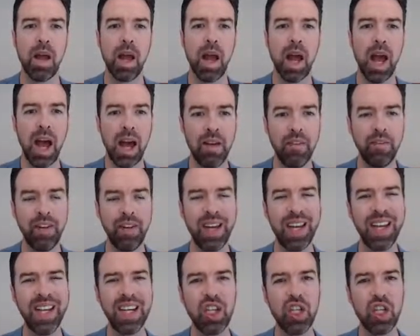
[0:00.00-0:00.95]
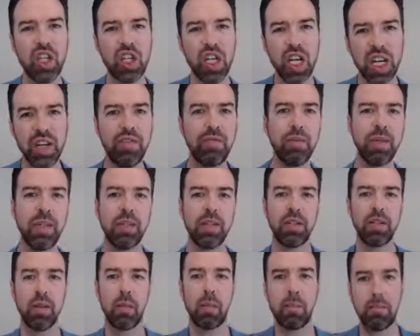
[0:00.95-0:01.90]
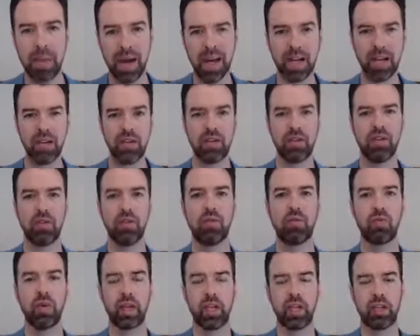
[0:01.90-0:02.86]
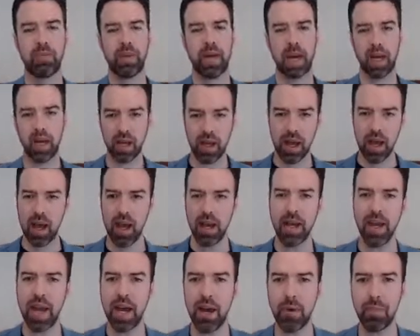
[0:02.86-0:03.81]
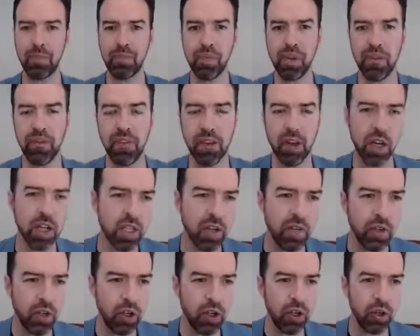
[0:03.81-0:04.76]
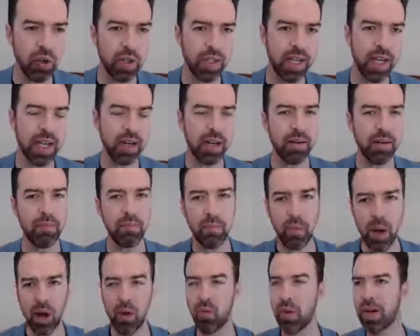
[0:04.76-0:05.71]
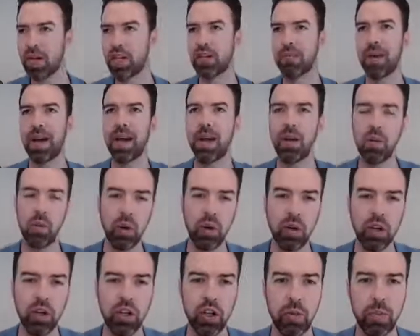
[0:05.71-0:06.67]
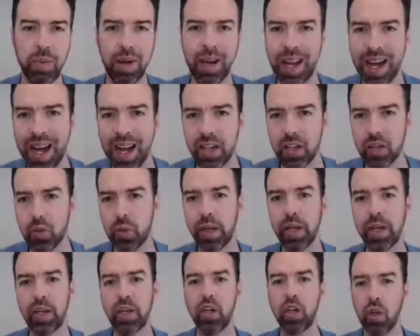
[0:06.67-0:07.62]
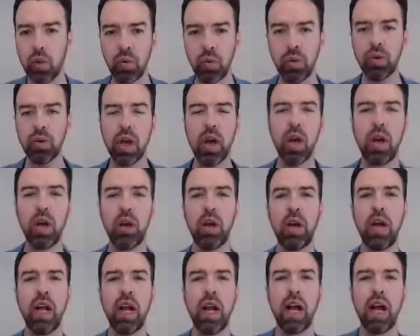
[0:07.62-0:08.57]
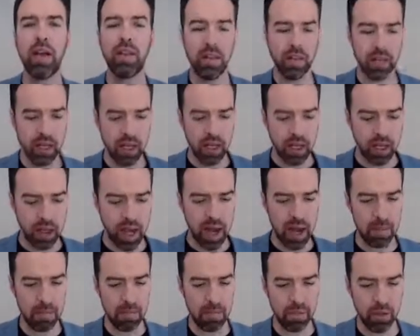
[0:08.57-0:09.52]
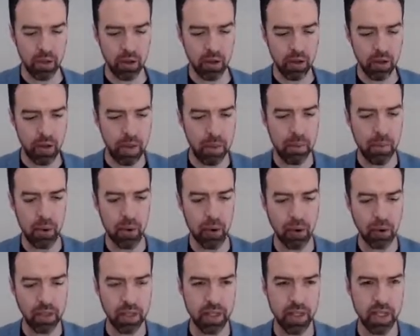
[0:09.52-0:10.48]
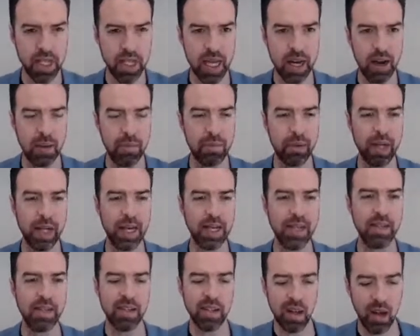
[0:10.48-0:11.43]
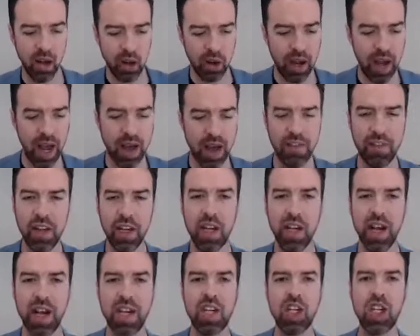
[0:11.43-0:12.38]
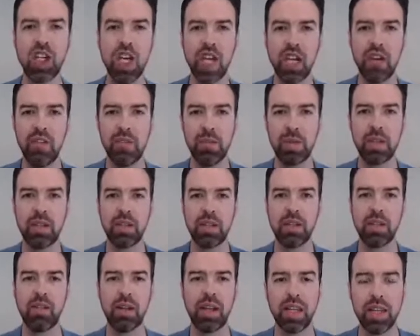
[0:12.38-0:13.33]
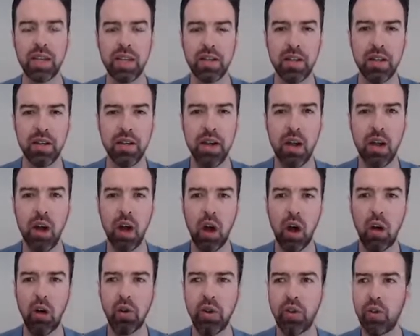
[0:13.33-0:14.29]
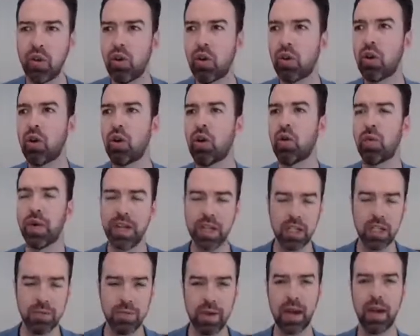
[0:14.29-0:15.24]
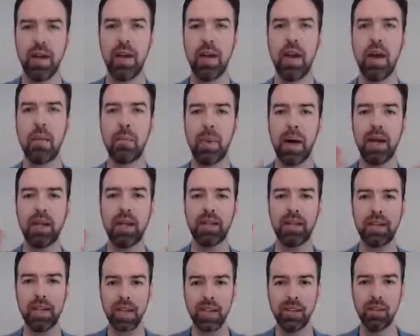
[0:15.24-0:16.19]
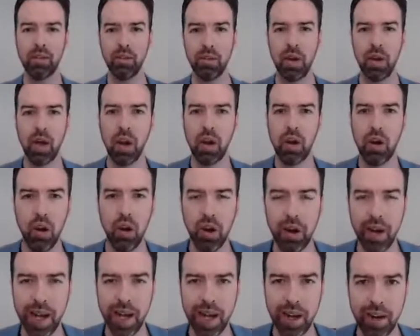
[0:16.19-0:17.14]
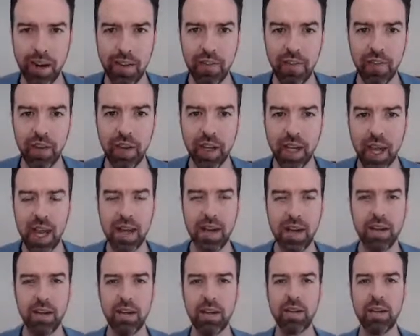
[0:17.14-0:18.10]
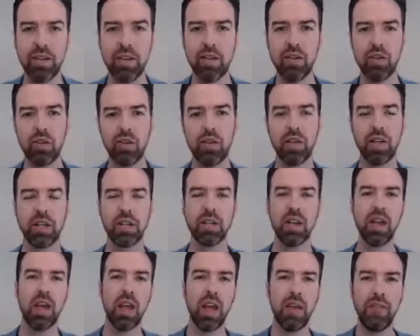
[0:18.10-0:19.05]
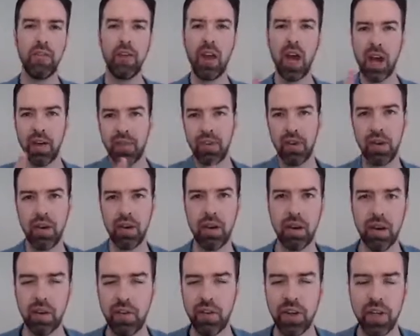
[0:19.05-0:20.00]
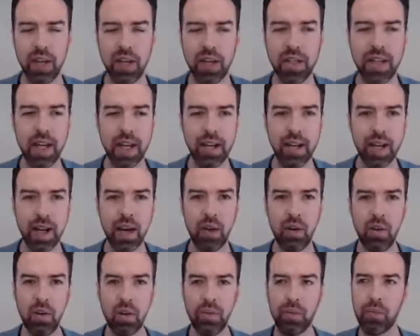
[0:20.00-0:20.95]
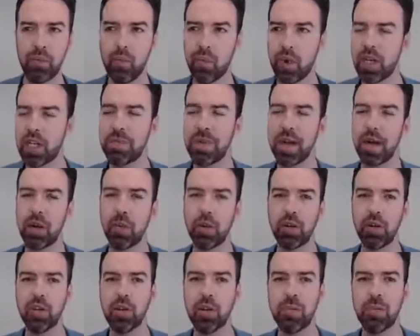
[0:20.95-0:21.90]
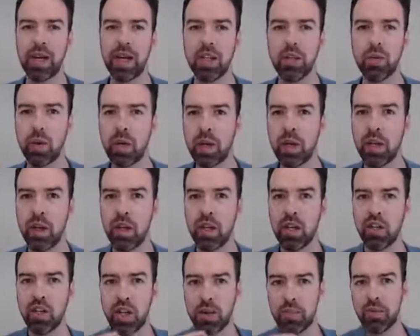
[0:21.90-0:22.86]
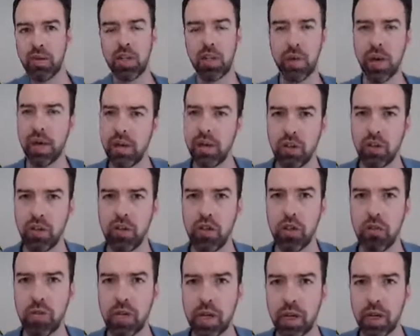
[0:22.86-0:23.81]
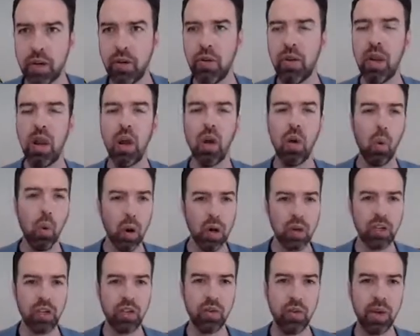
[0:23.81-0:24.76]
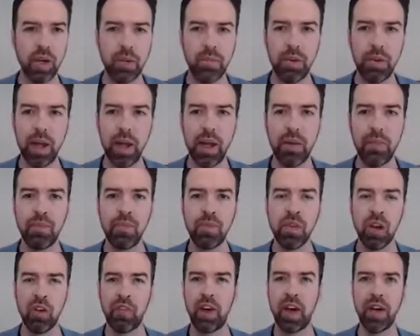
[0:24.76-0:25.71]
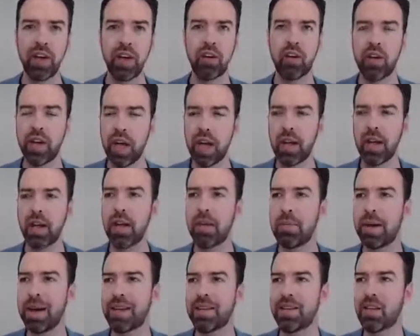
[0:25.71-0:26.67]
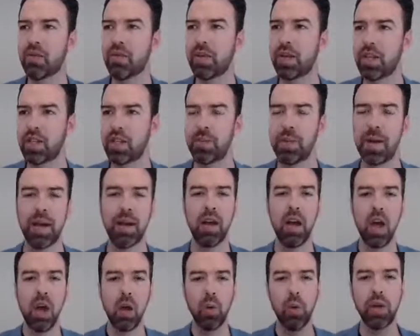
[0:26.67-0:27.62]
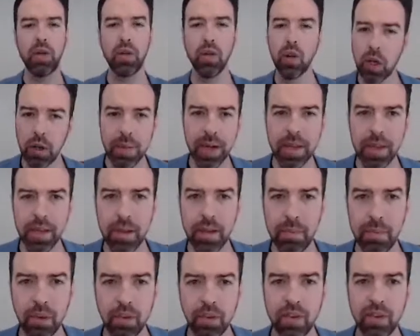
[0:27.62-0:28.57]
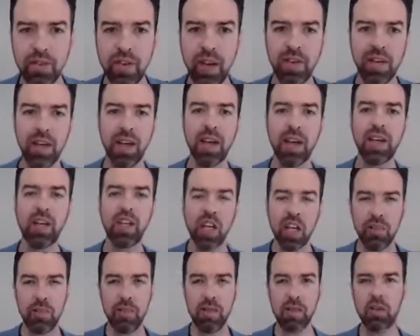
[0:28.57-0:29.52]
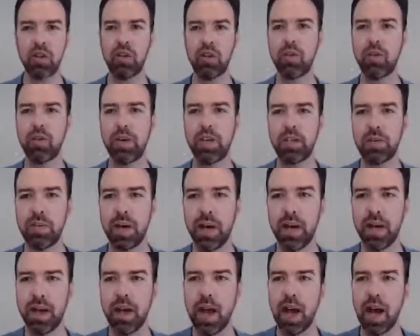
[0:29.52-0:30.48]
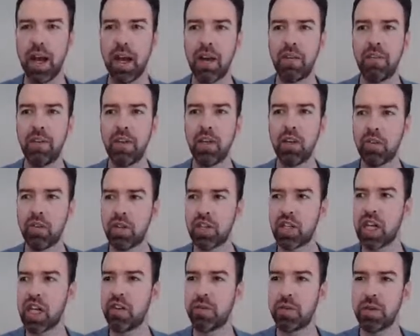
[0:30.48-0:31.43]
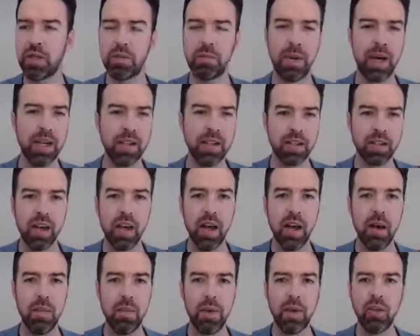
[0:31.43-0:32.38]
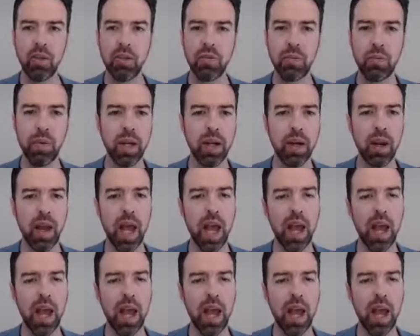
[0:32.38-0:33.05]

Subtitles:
have an achievements-based resume. Now, for those of you who attended my resume workshop last week, you will know the absolute importance that I place on having achievements listed on your resume. But still, not enough candidates do this. If you didn't attend our resume workshop last week, jump onto our YouTube channel, watch a replay of how to create an amazing resume. We talk about the importance of having achievements on your resume and having your achievements based, because when